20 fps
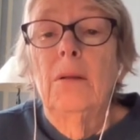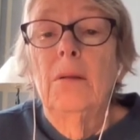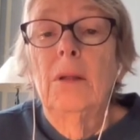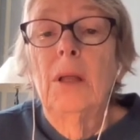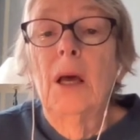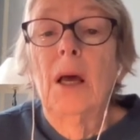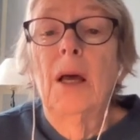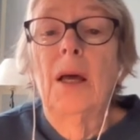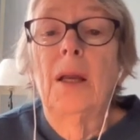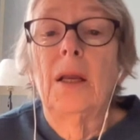
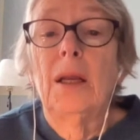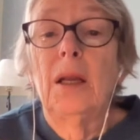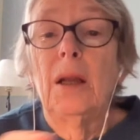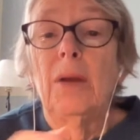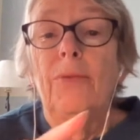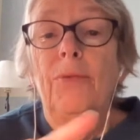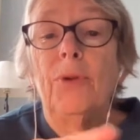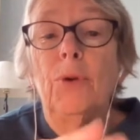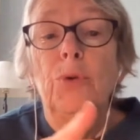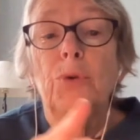that
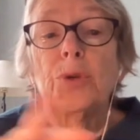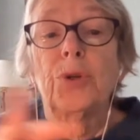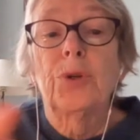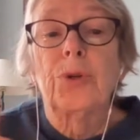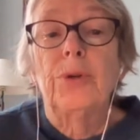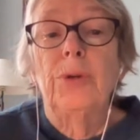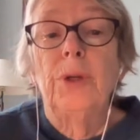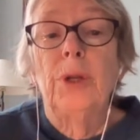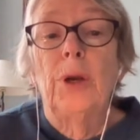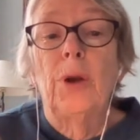if
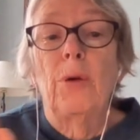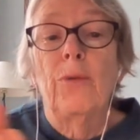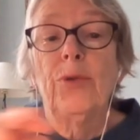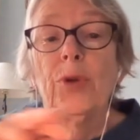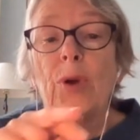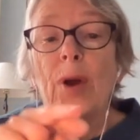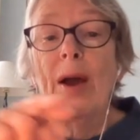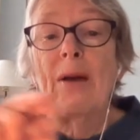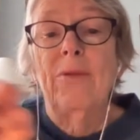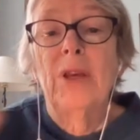
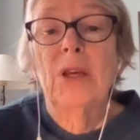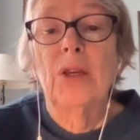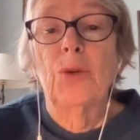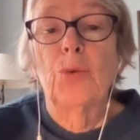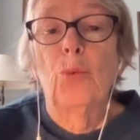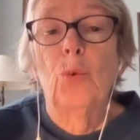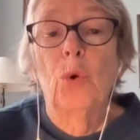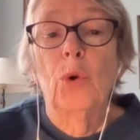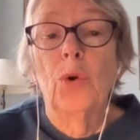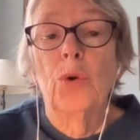you have
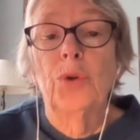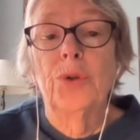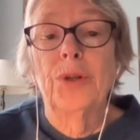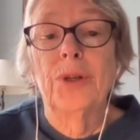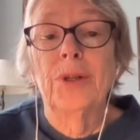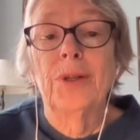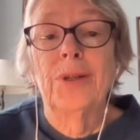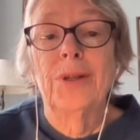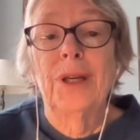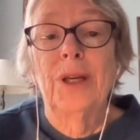these words
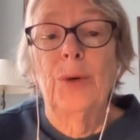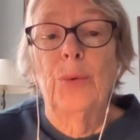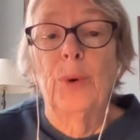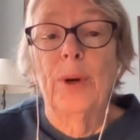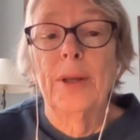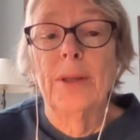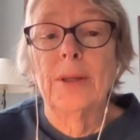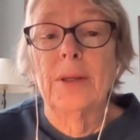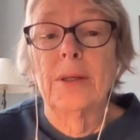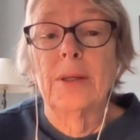in
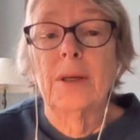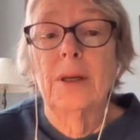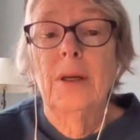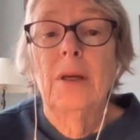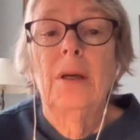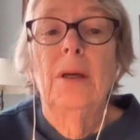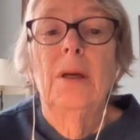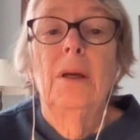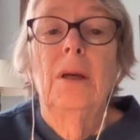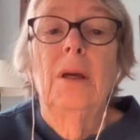sequence,
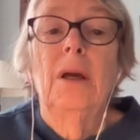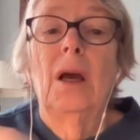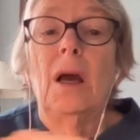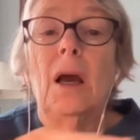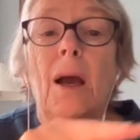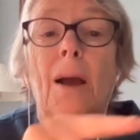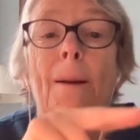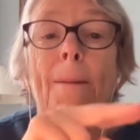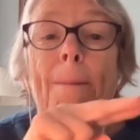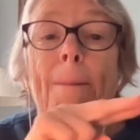
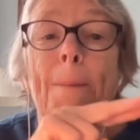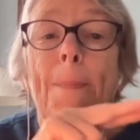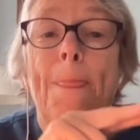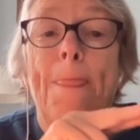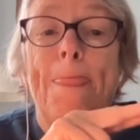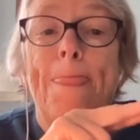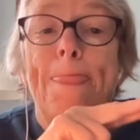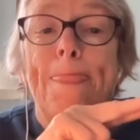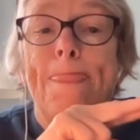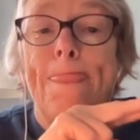
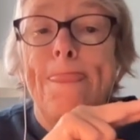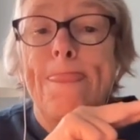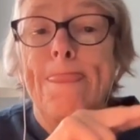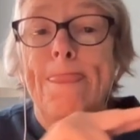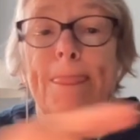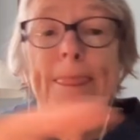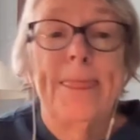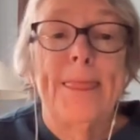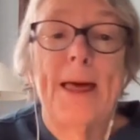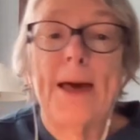that
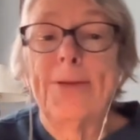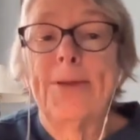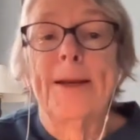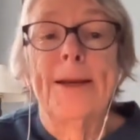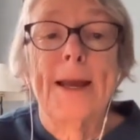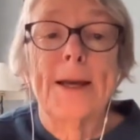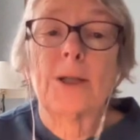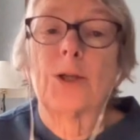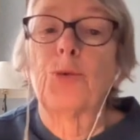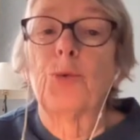
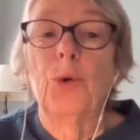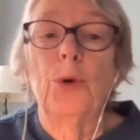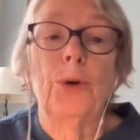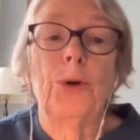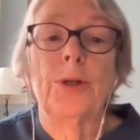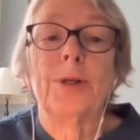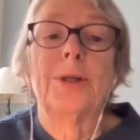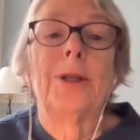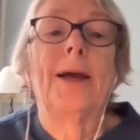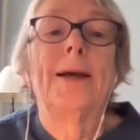the next
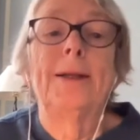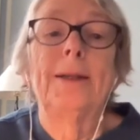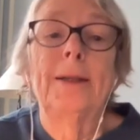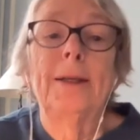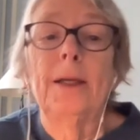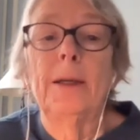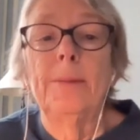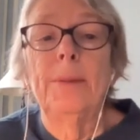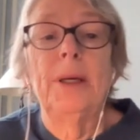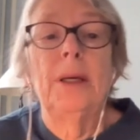word is
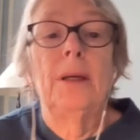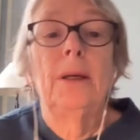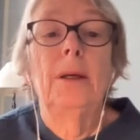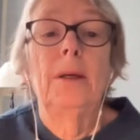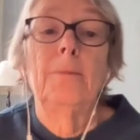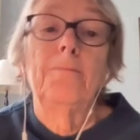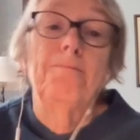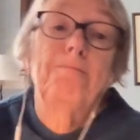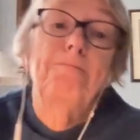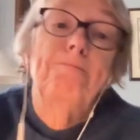likely to
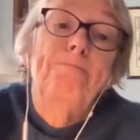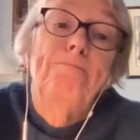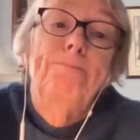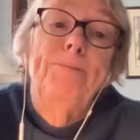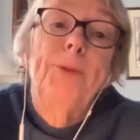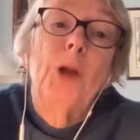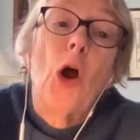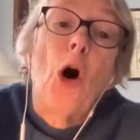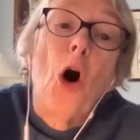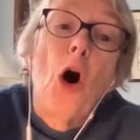be
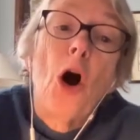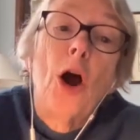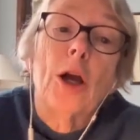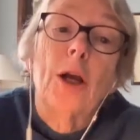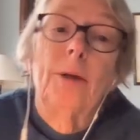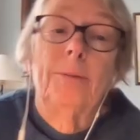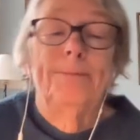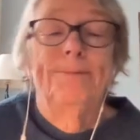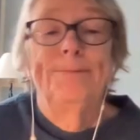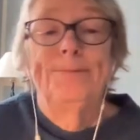
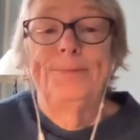dog